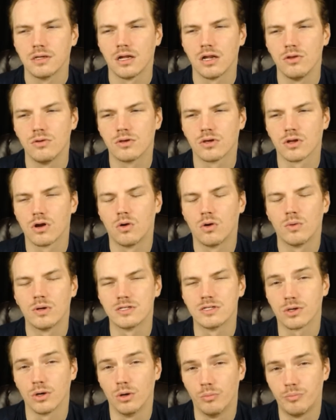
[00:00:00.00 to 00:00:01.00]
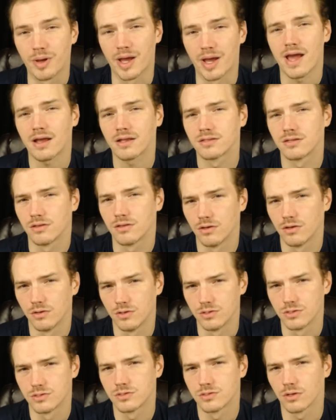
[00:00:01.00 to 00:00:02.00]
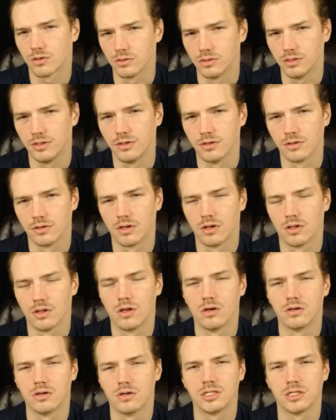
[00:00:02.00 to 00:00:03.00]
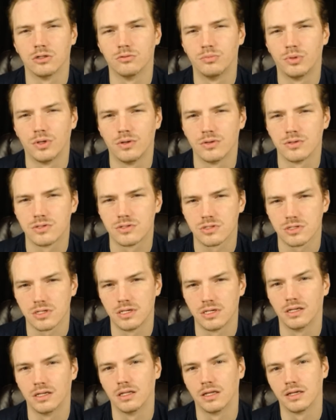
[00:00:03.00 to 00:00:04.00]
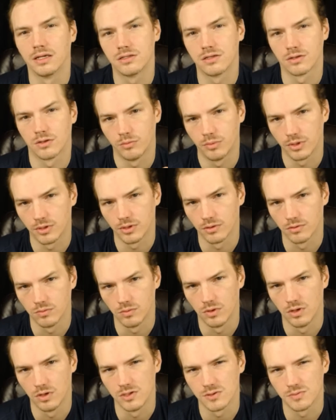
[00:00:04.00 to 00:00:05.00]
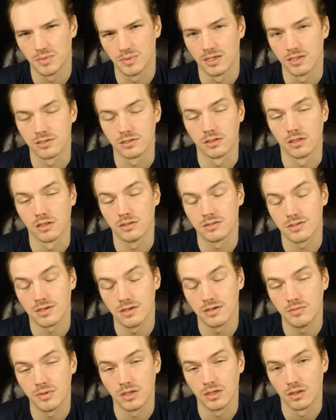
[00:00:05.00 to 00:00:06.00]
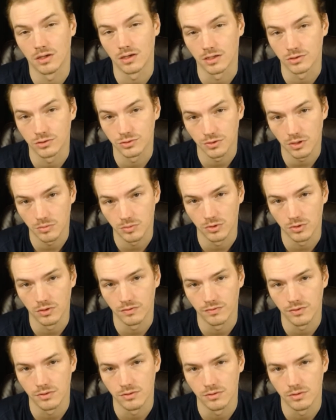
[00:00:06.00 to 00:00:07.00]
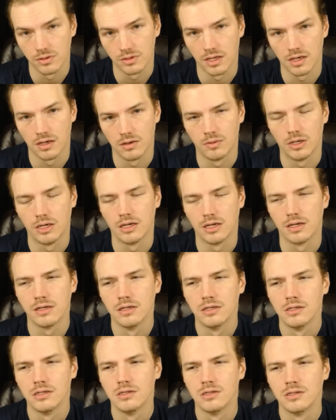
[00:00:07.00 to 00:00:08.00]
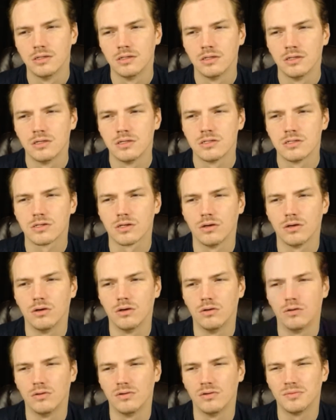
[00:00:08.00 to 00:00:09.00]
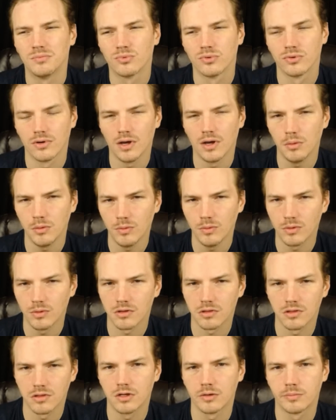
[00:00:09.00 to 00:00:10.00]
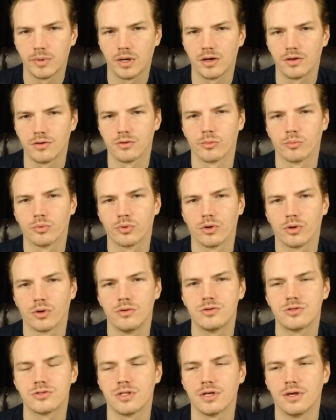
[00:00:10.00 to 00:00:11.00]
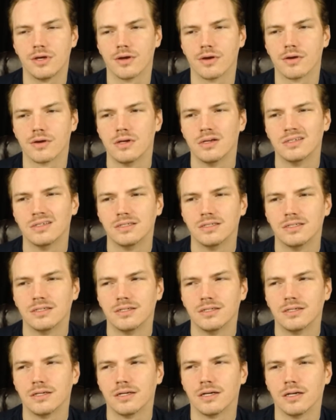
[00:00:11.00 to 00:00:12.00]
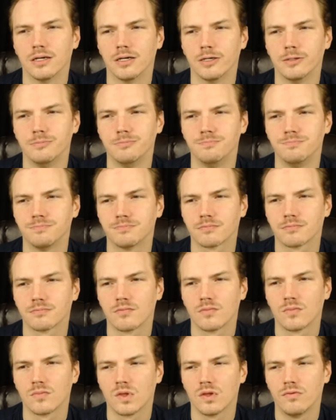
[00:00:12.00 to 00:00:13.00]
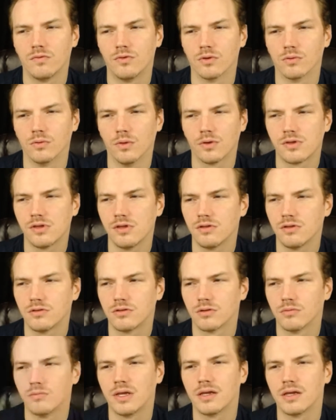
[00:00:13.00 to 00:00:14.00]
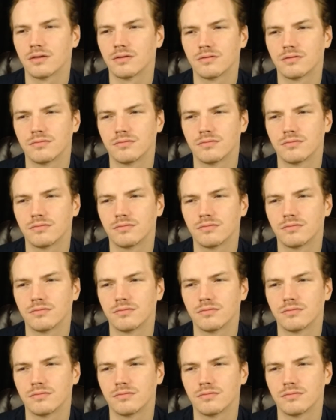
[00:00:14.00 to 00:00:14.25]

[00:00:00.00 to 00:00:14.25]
you can always go back to those earlier long tail posts and link to the bigger ones. But it's going to be a lot of trouble if you do it that way. So you probably want to think about your approach there. If you're looking to make